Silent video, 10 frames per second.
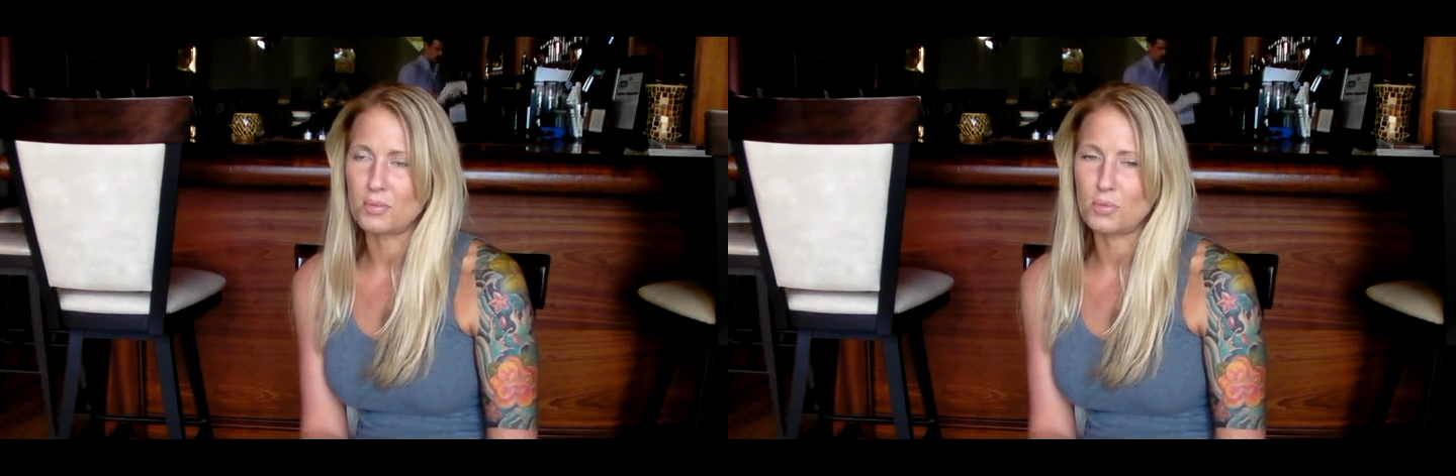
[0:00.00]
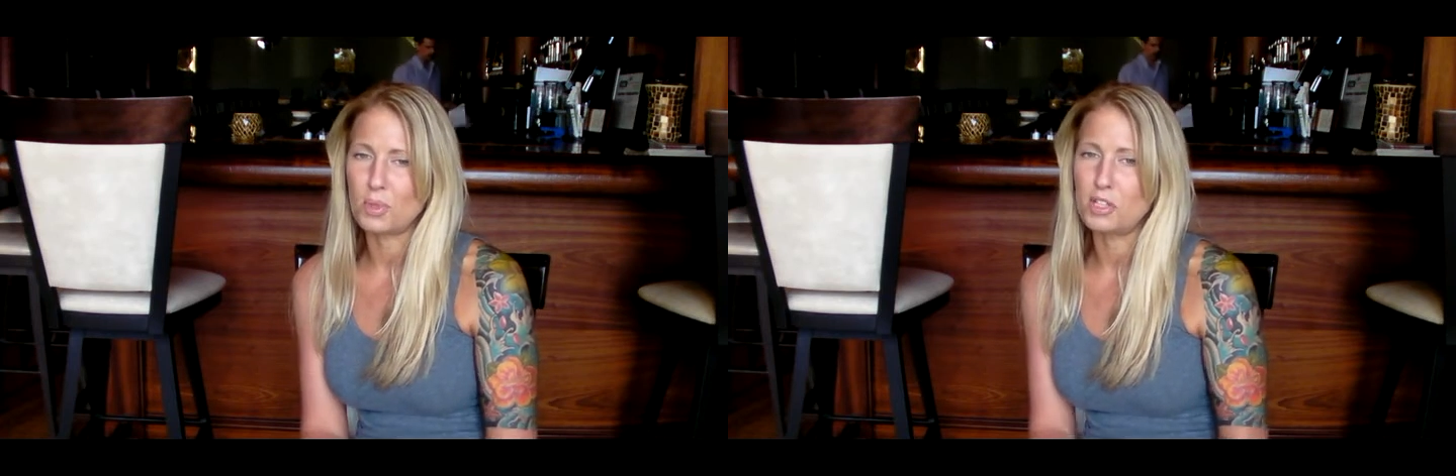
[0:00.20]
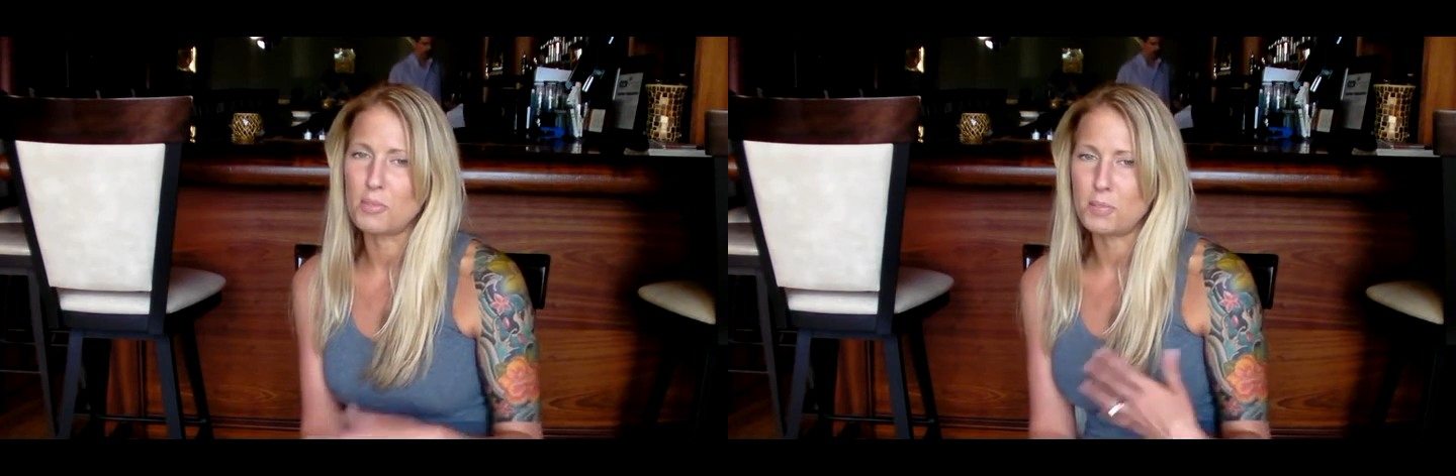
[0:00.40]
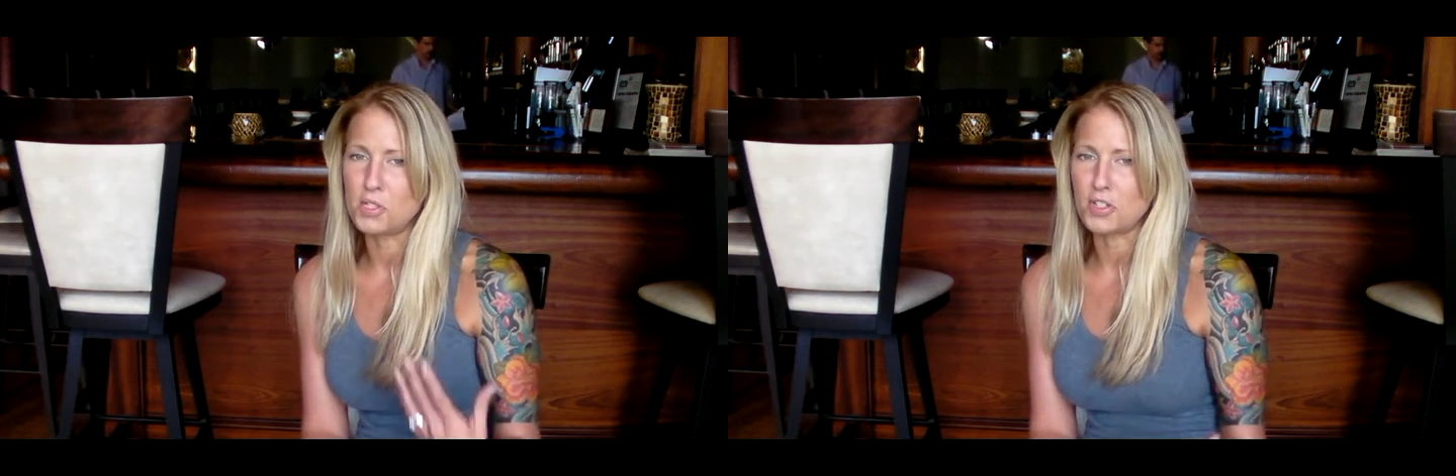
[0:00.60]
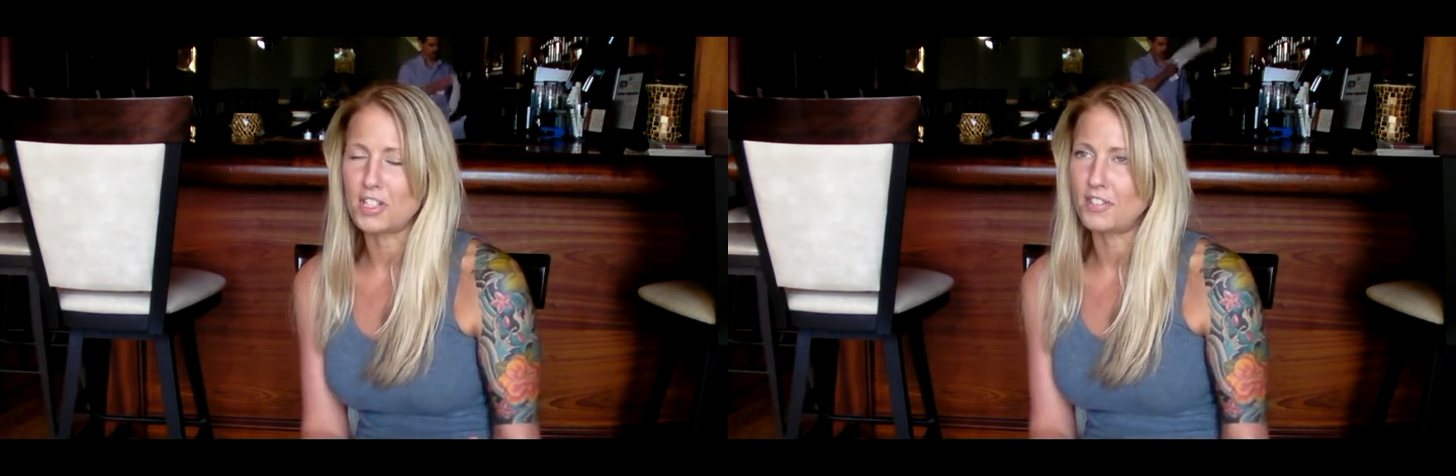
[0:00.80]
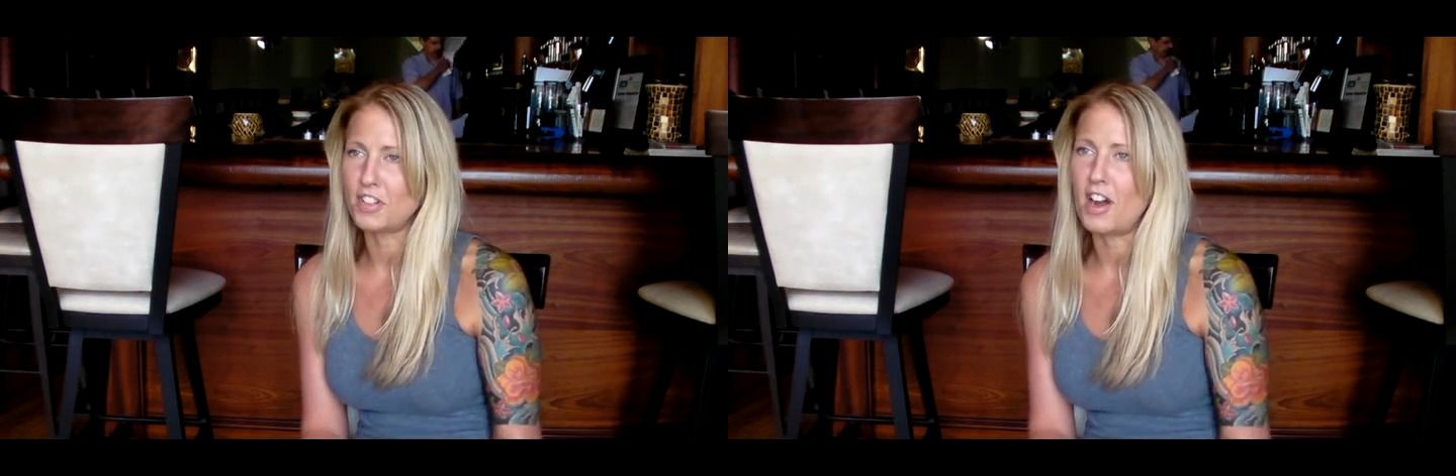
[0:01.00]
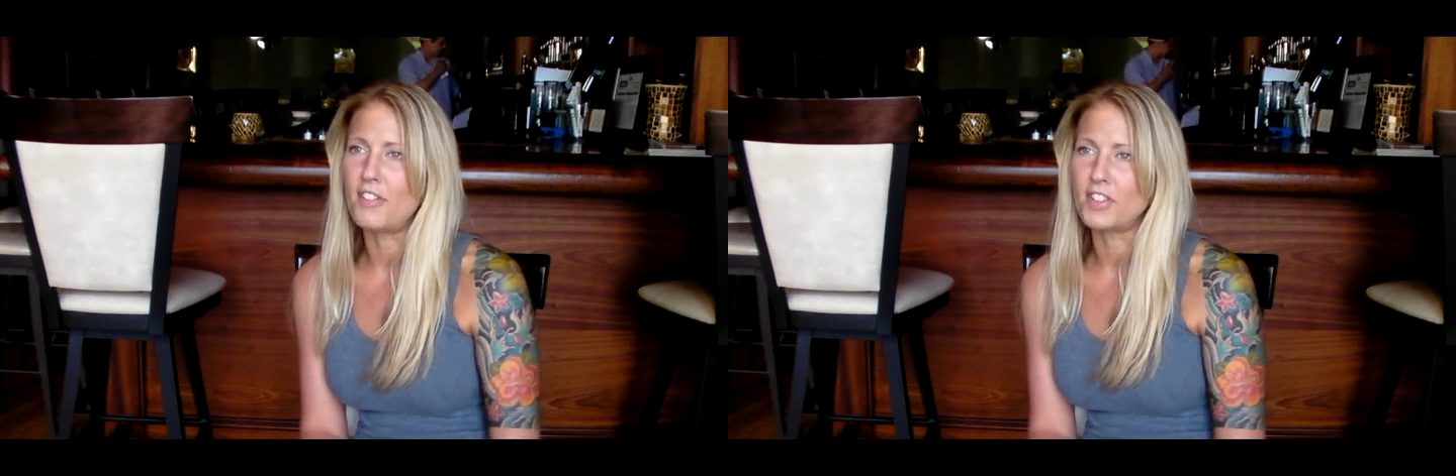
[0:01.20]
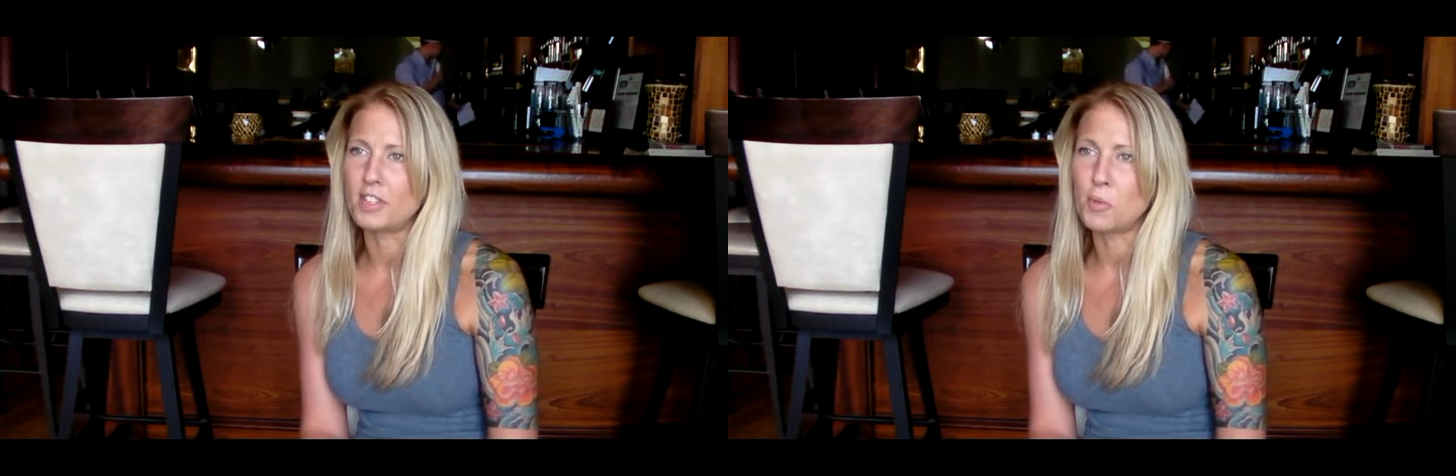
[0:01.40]
What you might be drinking for
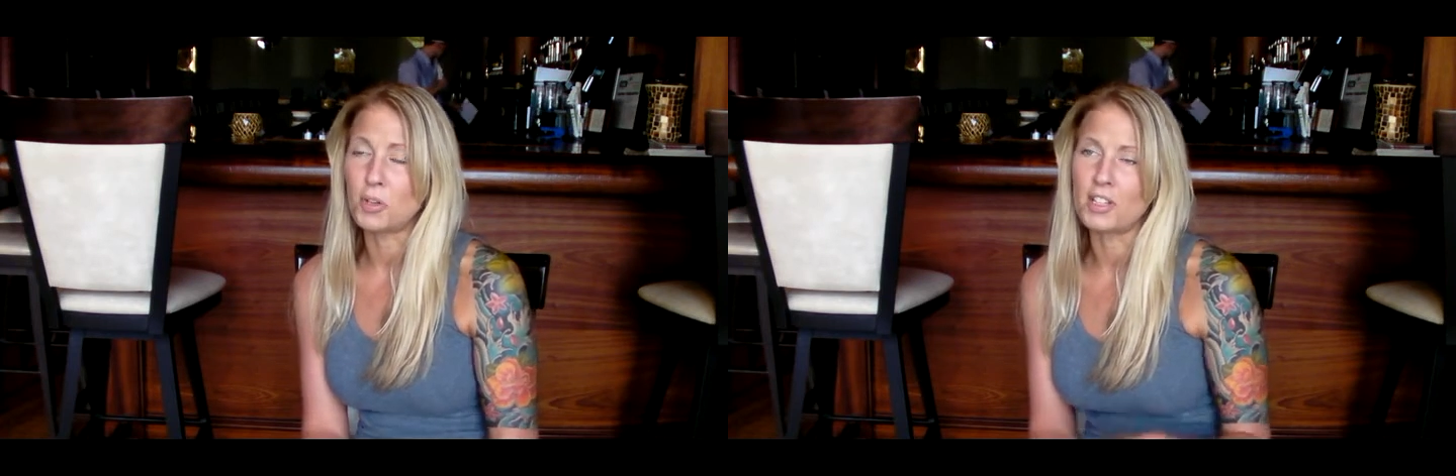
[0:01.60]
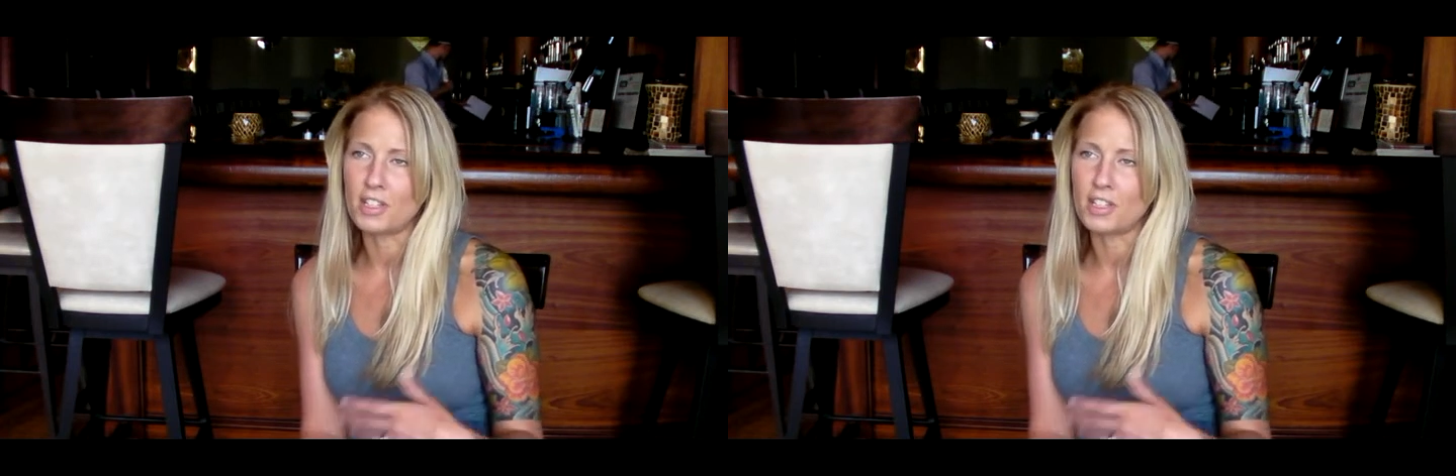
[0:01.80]
coffee in the morning,